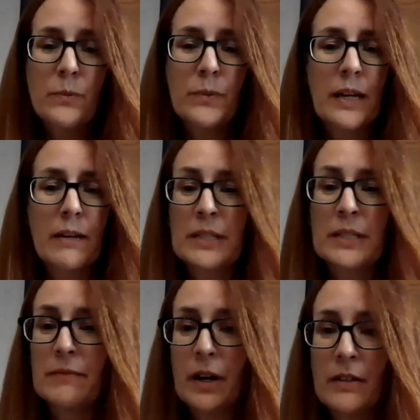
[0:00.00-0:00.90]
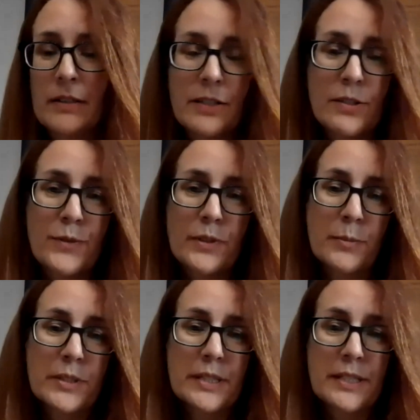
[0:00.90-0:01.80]
We need volunteers for
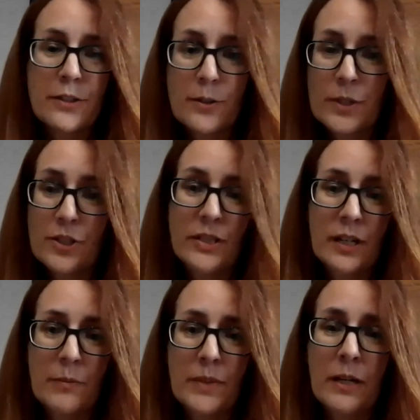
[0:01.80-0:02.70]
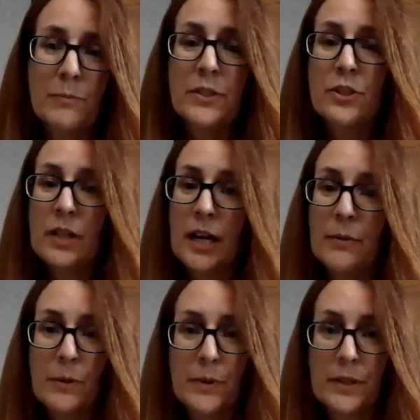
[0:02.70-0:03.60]
Liberty Dinner, which is coming up in July,
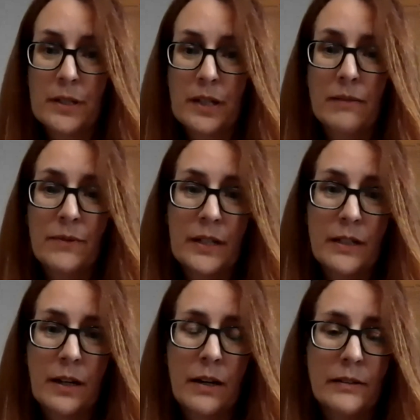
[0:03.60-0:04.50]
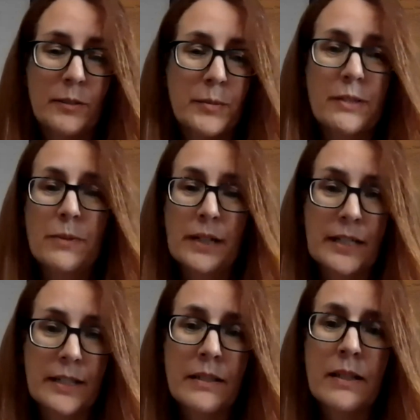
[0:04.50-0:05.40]
where we're going to unveil our Liberty
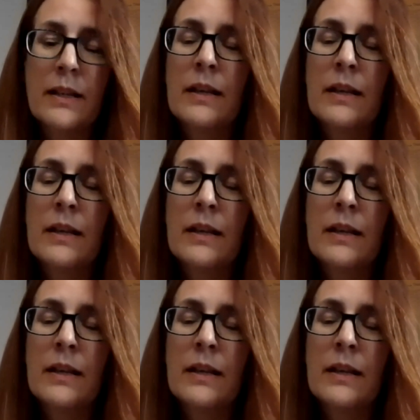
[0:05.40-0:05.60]
rating.